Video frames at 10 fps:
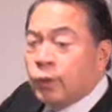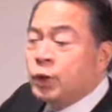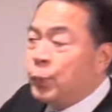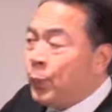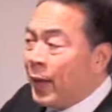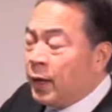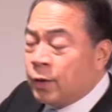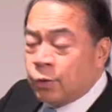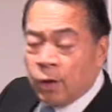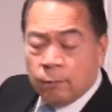you're
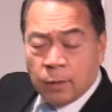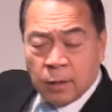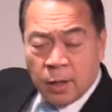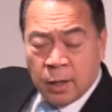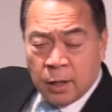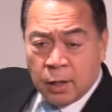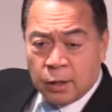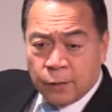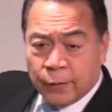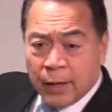spelling trouble
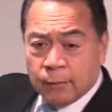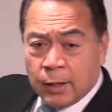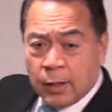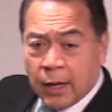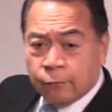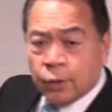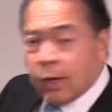in your family life.